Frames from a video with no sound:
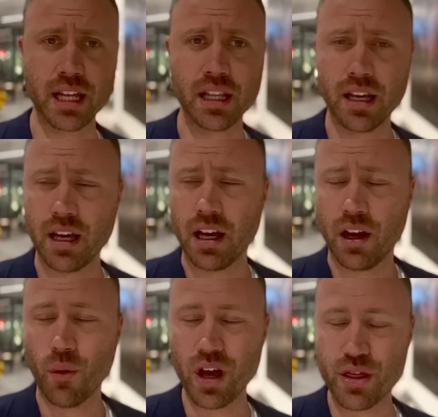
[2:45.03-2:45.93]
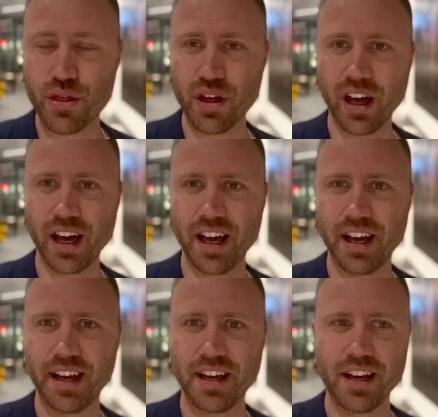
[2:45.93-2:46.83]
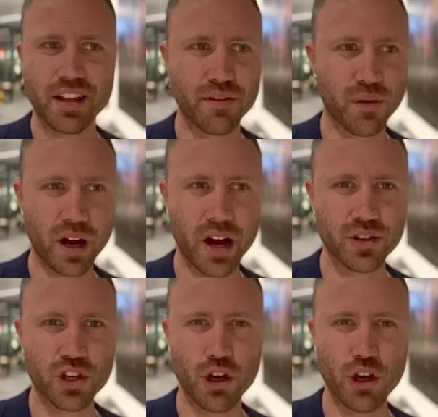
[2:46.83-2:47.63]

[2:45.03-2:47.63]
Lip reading: And with the 49ers